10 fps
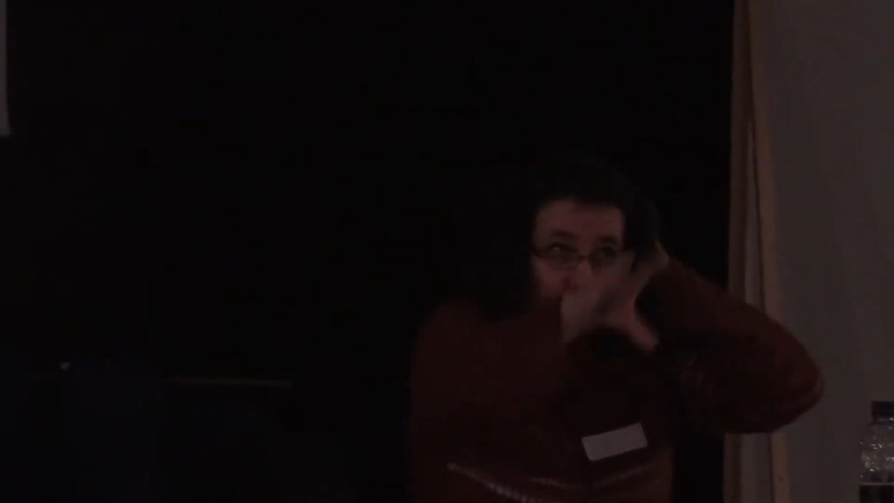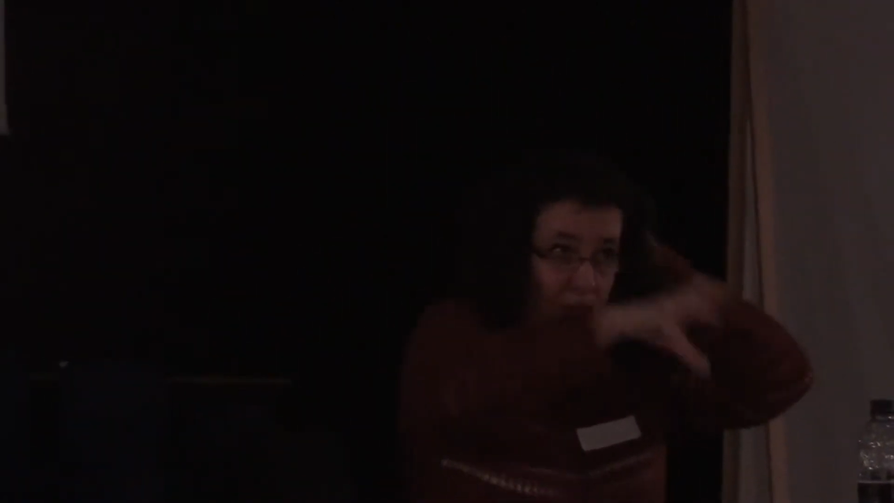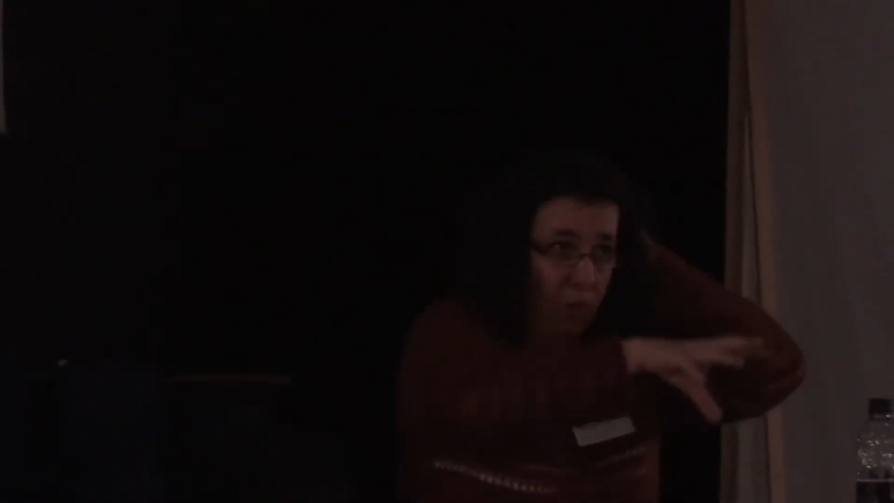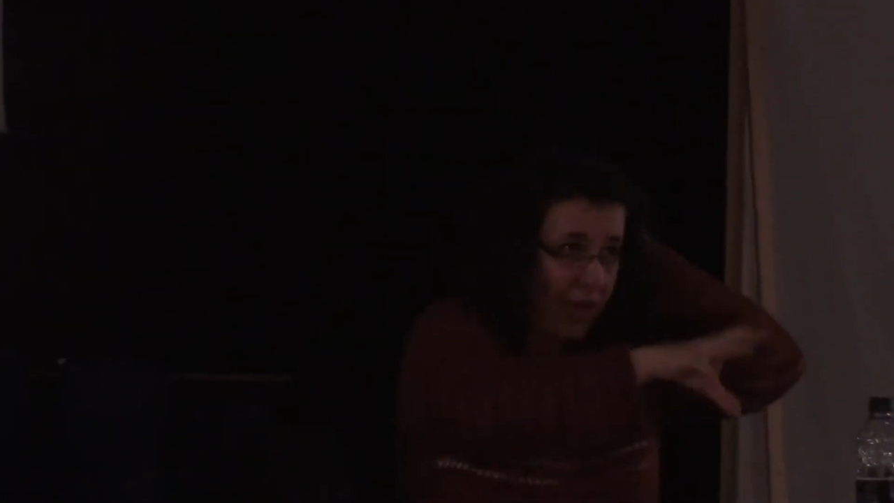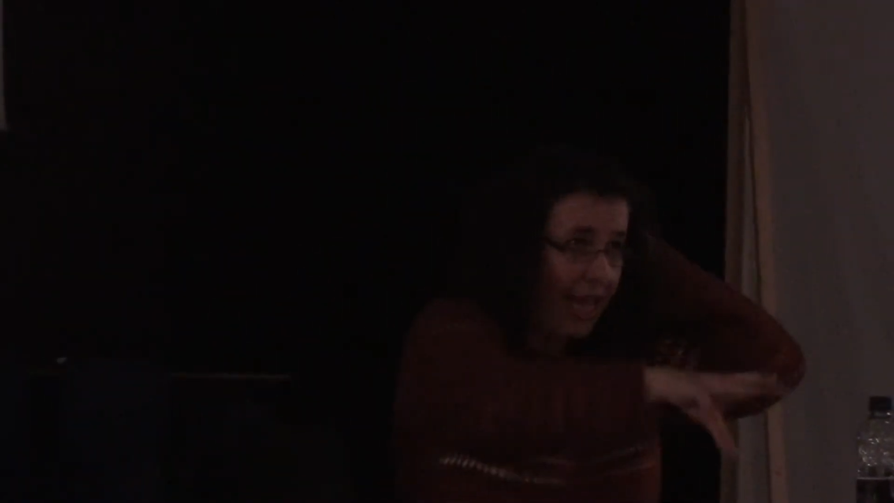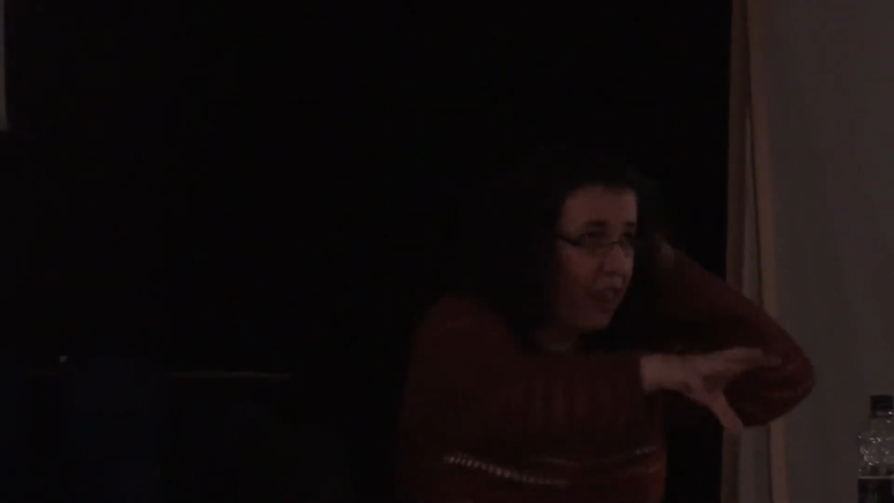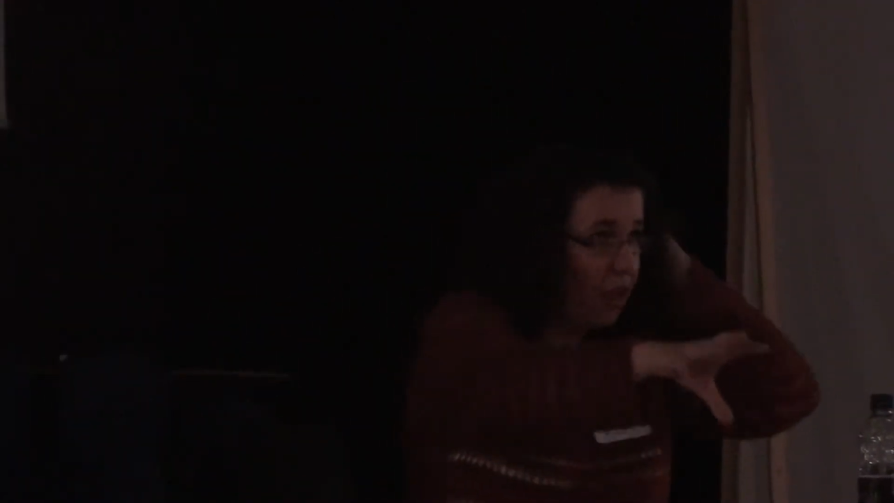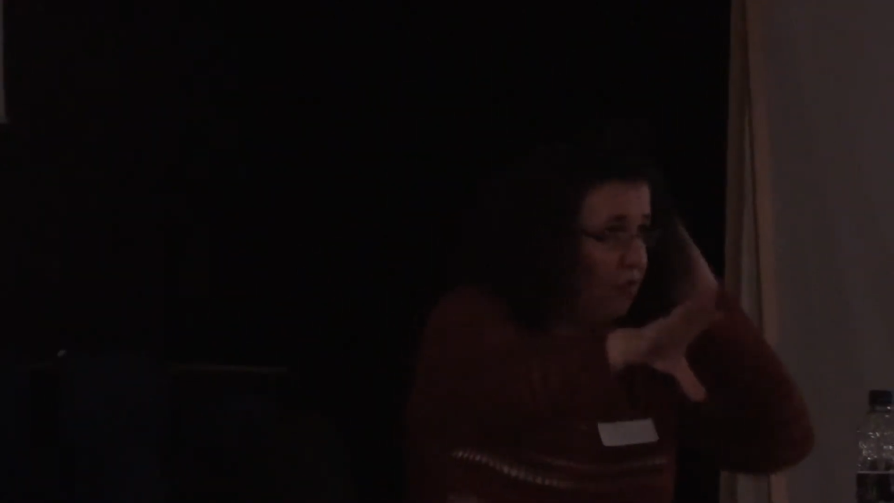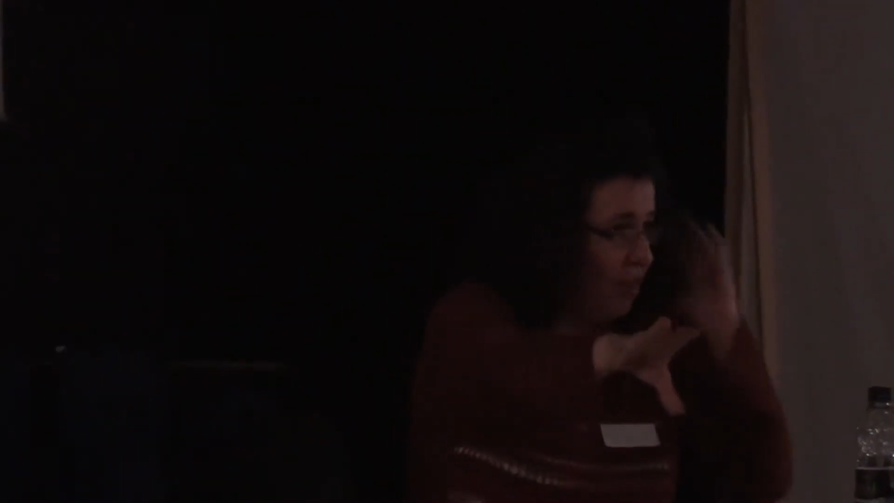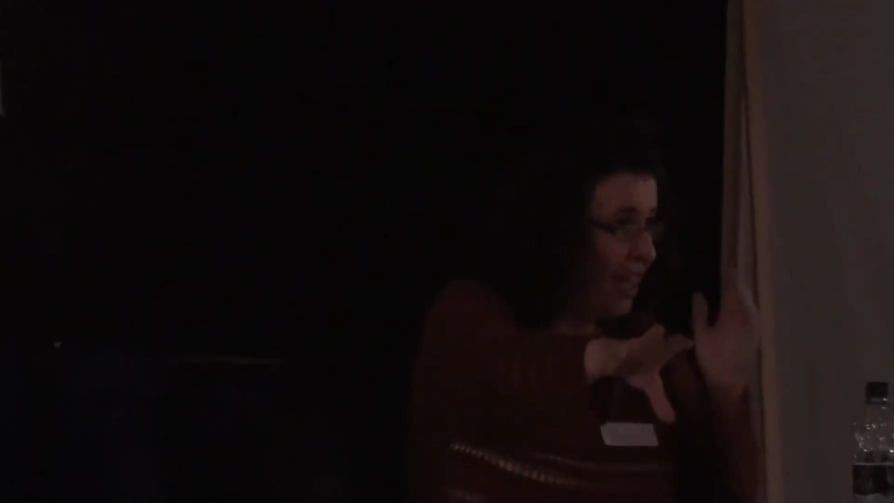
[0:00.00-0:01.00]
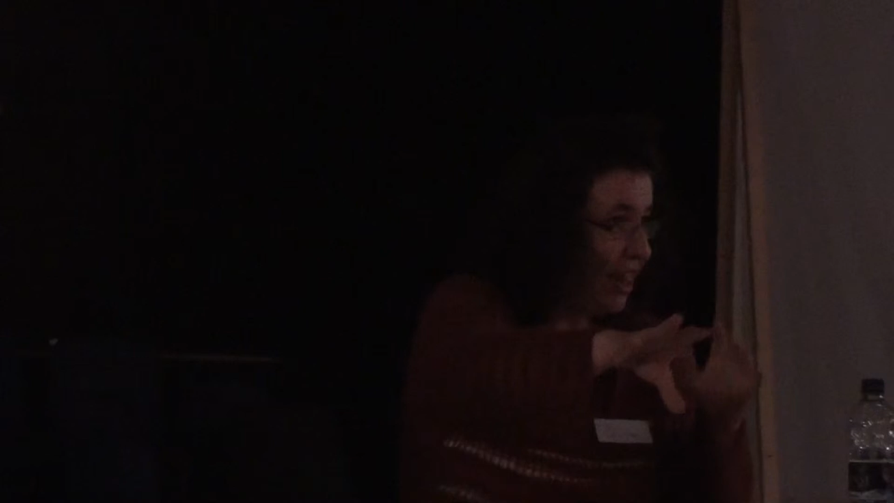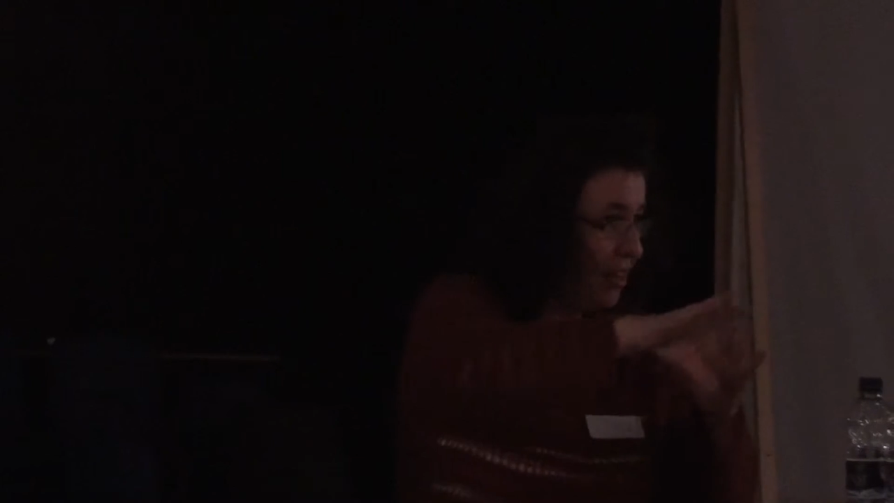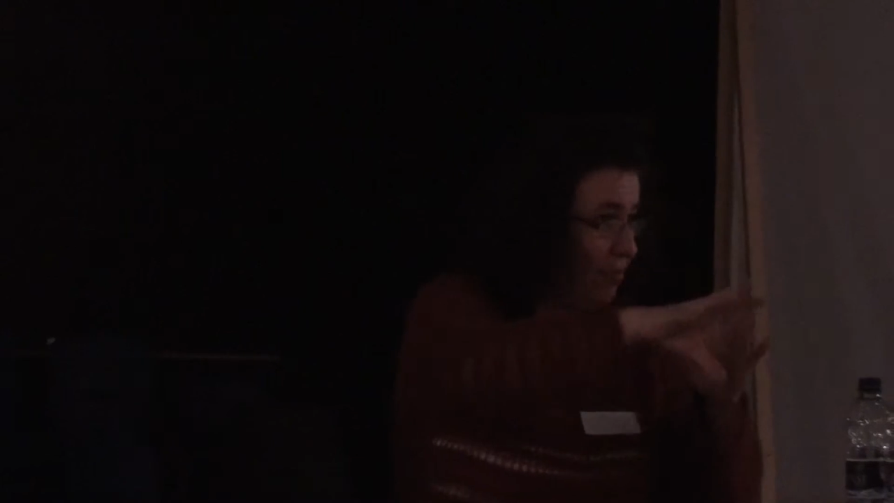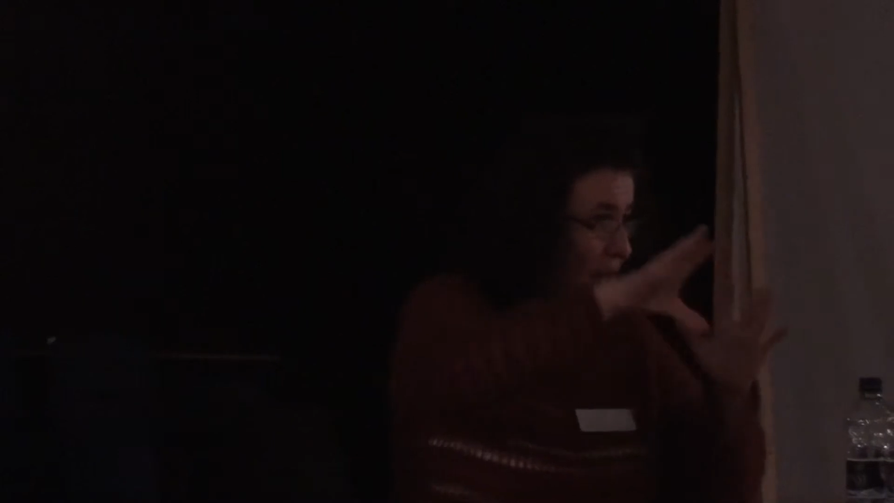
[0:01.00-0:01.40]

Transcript: We want SRE, sex